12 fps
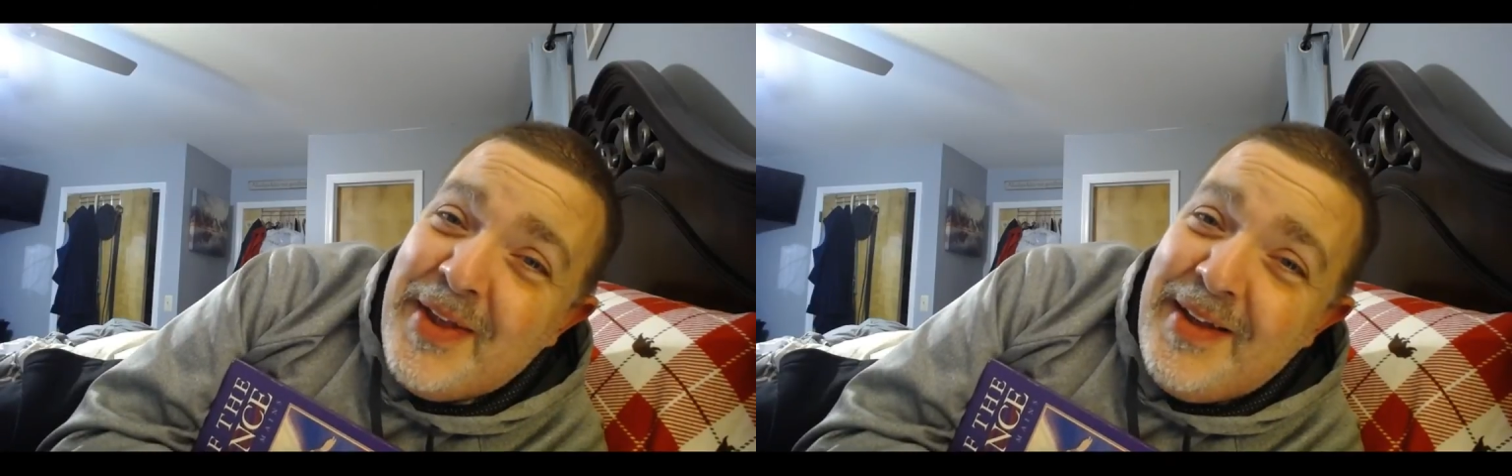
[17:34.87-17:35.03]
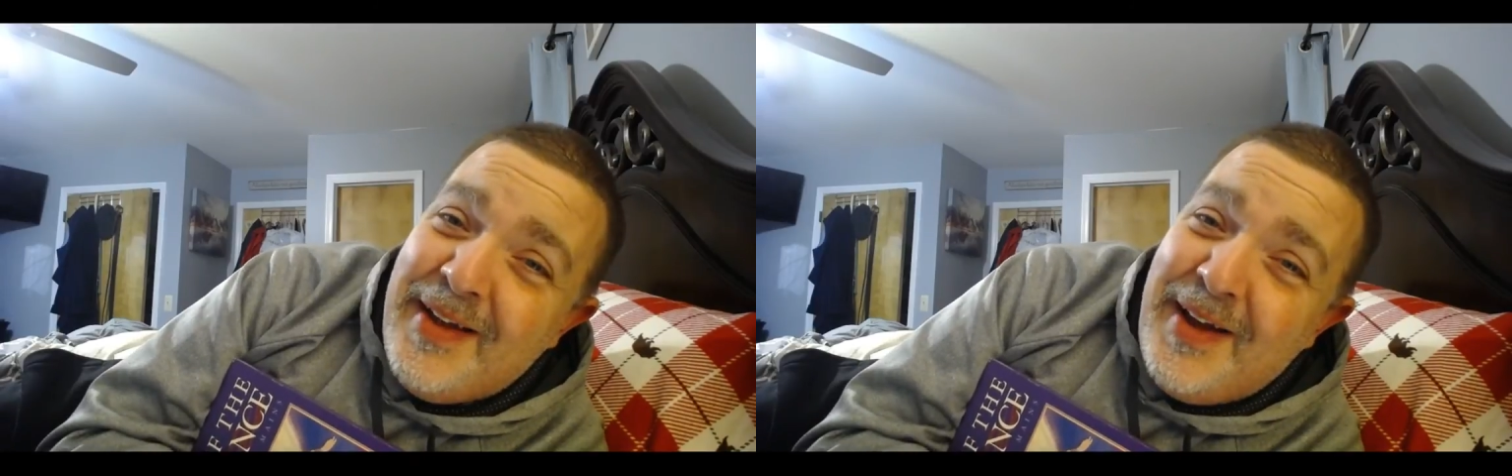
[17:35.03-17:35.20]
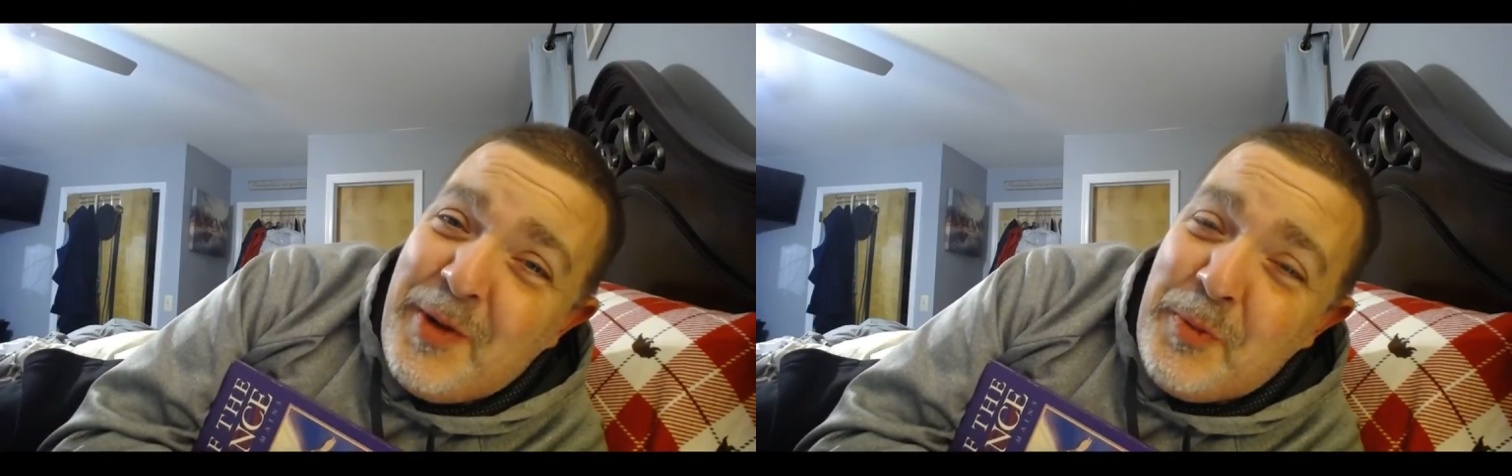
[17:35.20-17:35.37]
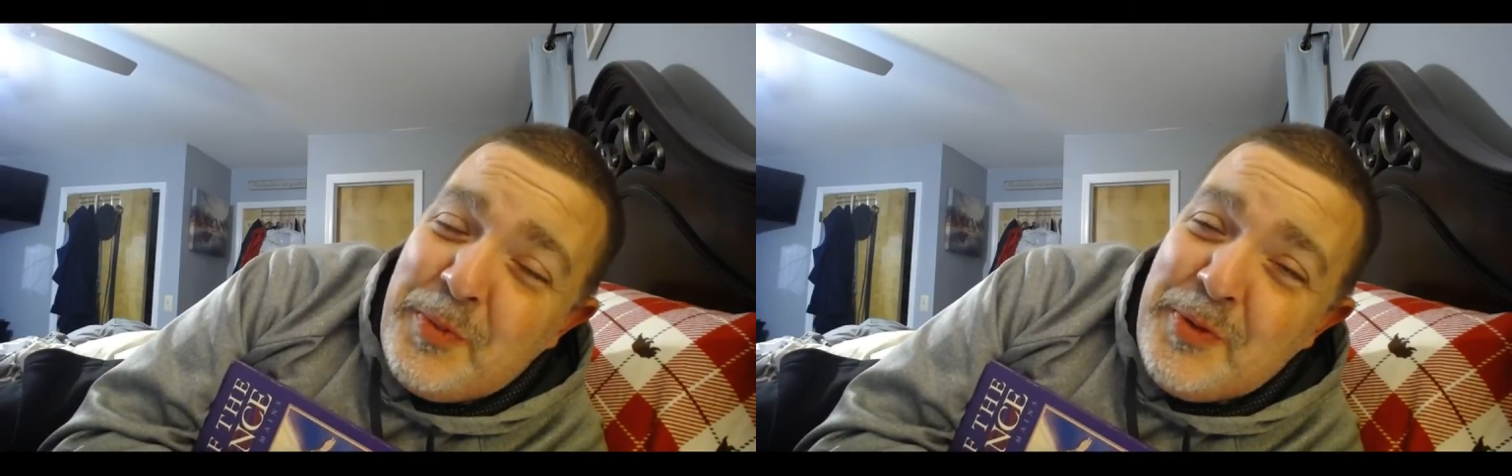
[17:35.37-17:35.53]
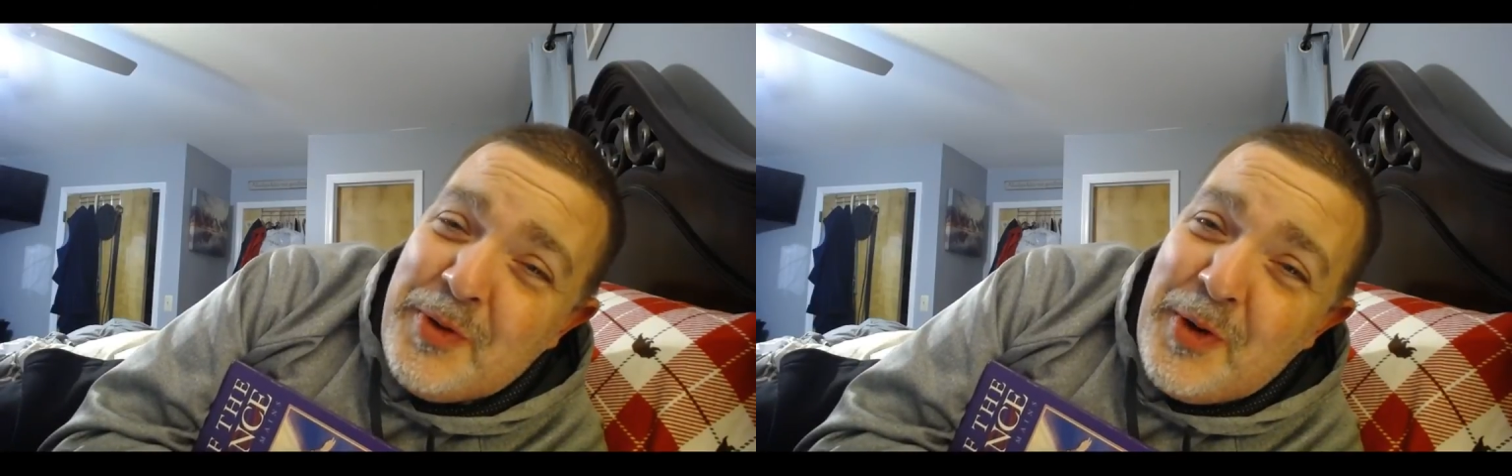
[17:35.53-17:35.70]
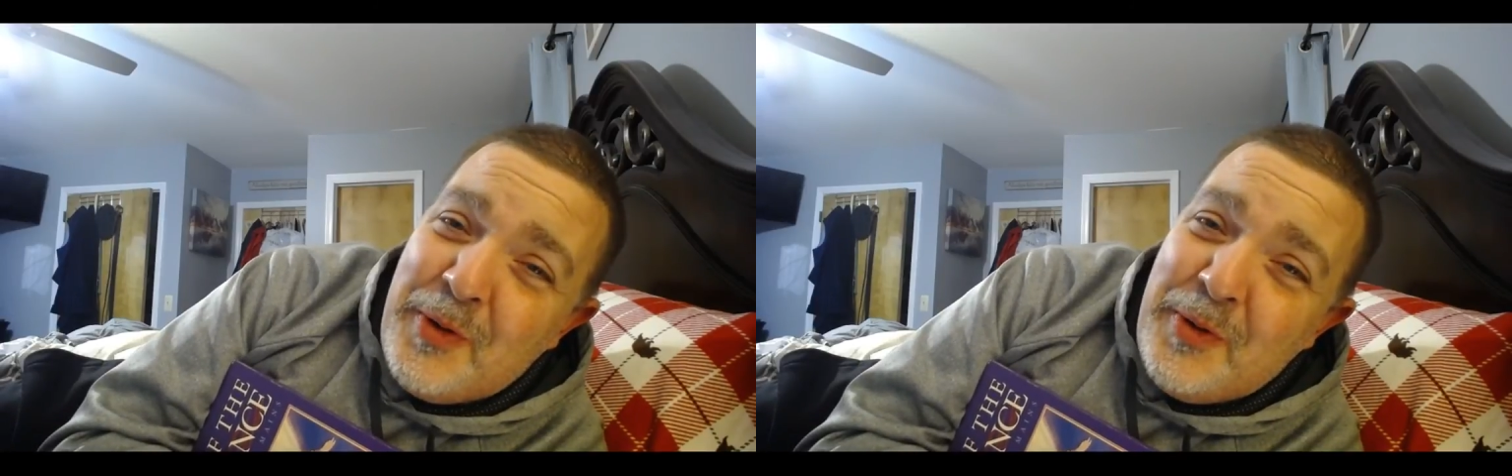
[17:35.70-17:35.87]
I hope you
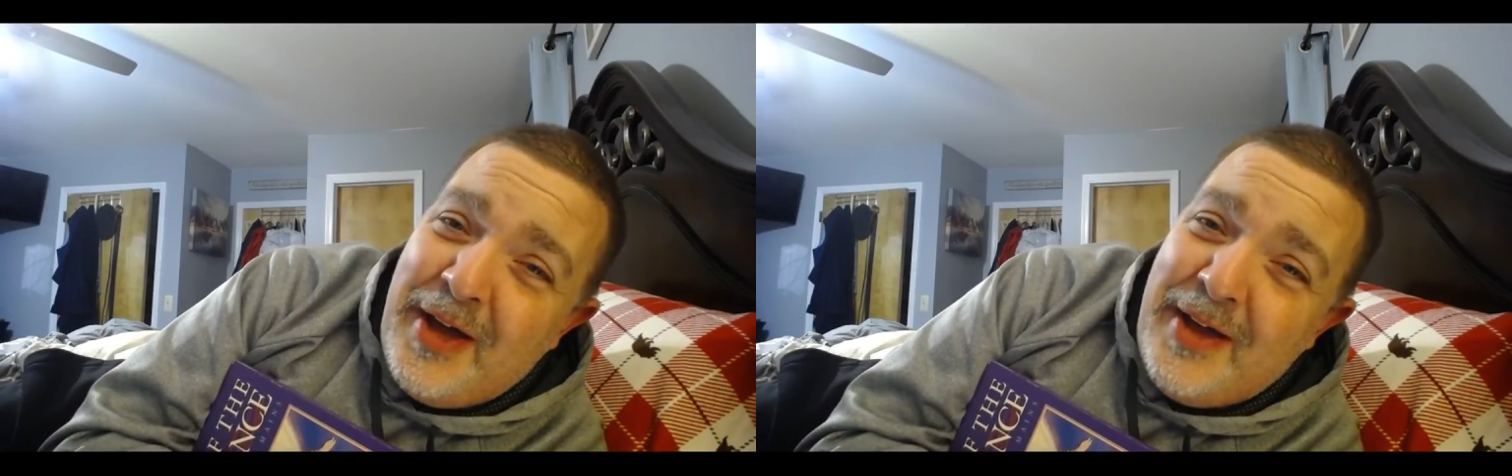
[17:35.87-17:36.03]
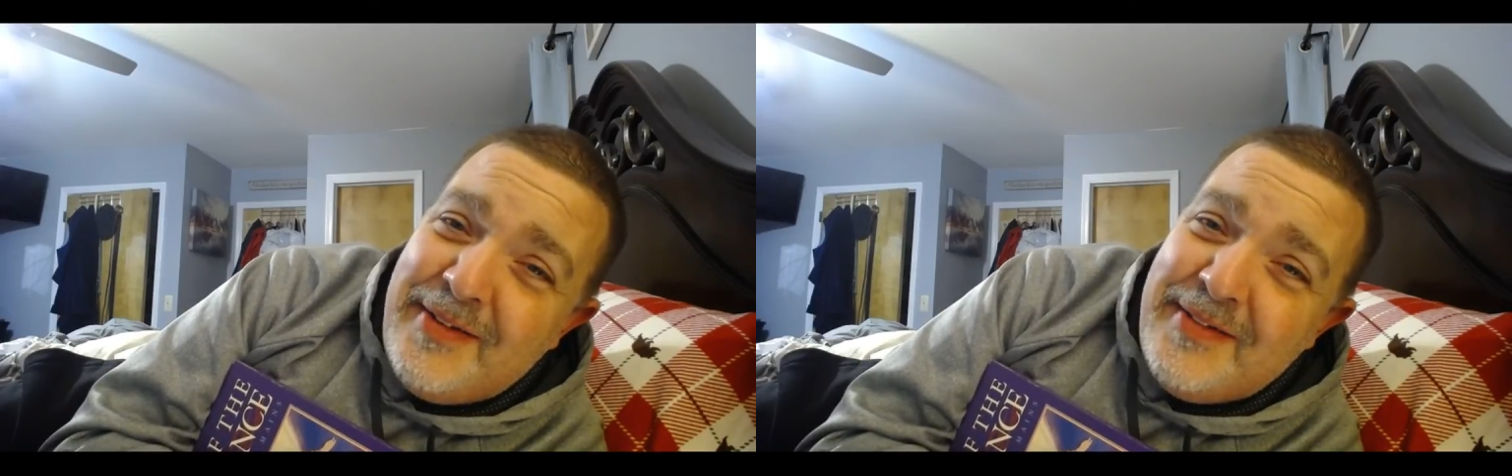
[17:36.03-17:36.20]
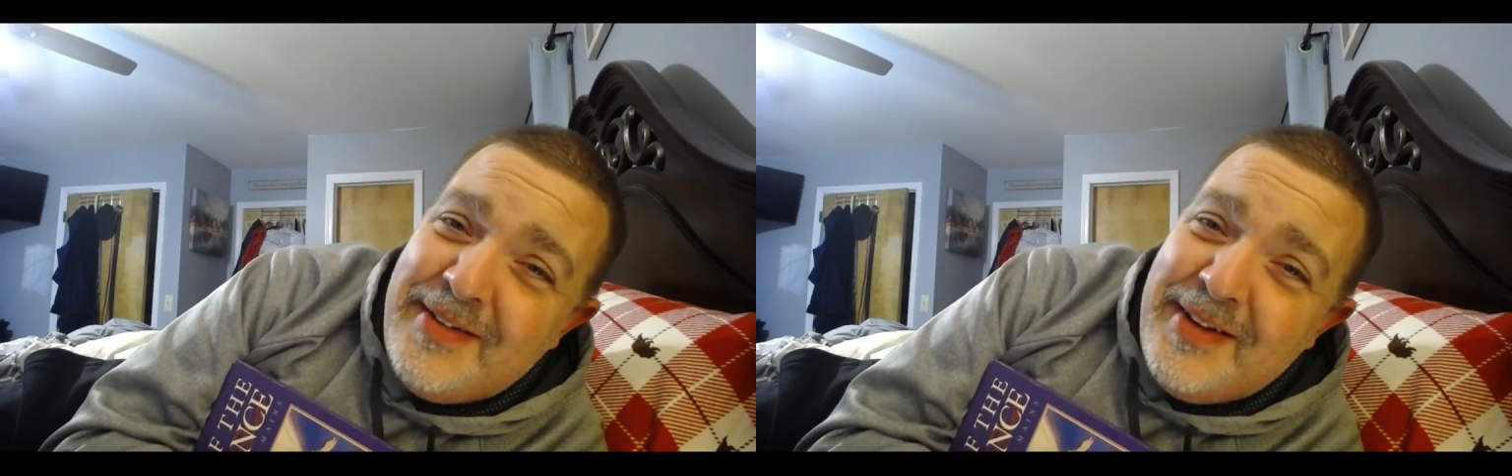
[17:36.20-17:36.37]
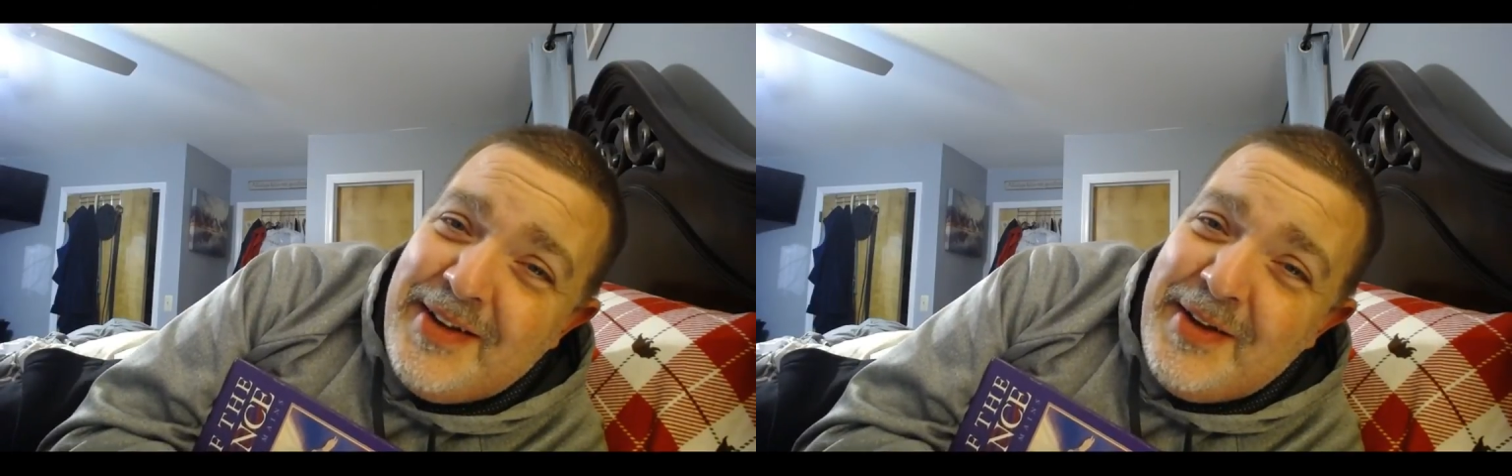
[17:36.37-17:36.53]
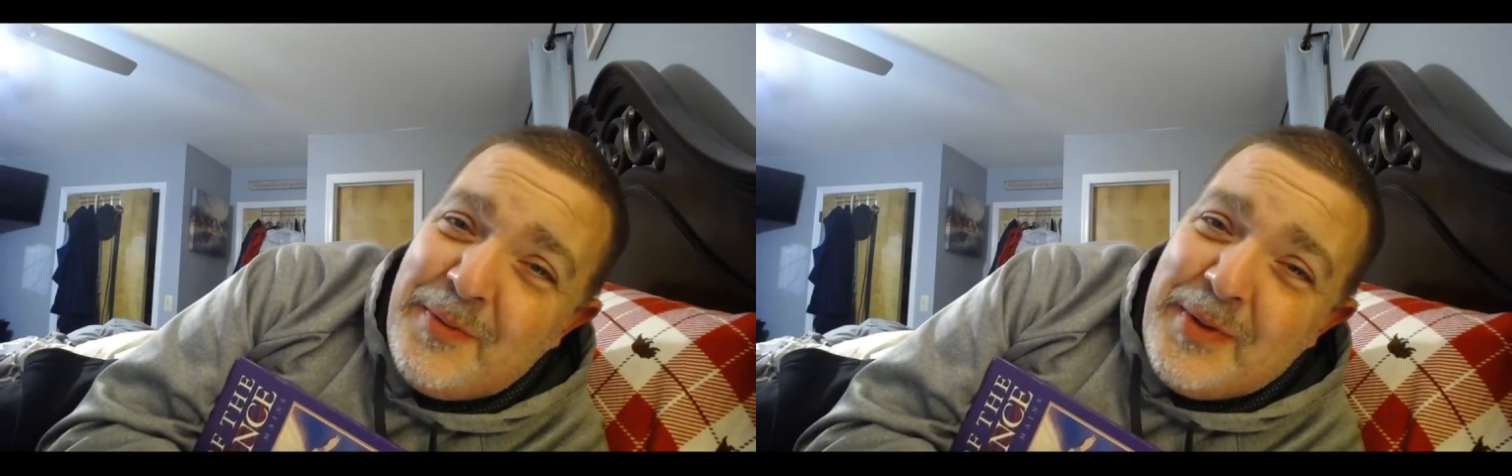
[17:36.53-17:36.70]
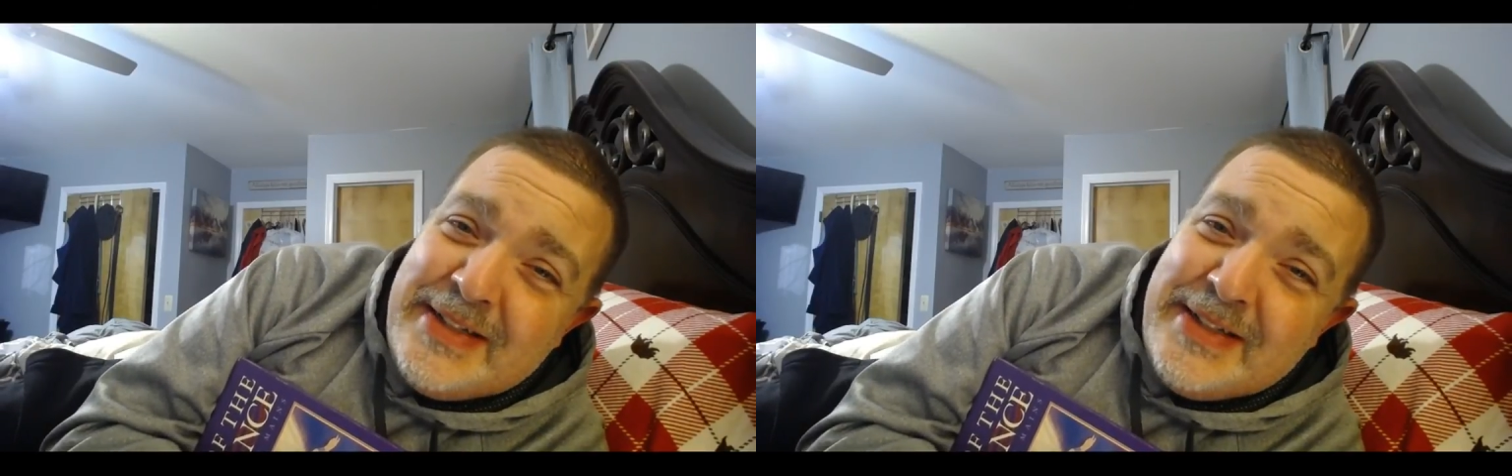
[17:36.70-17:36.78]
know that when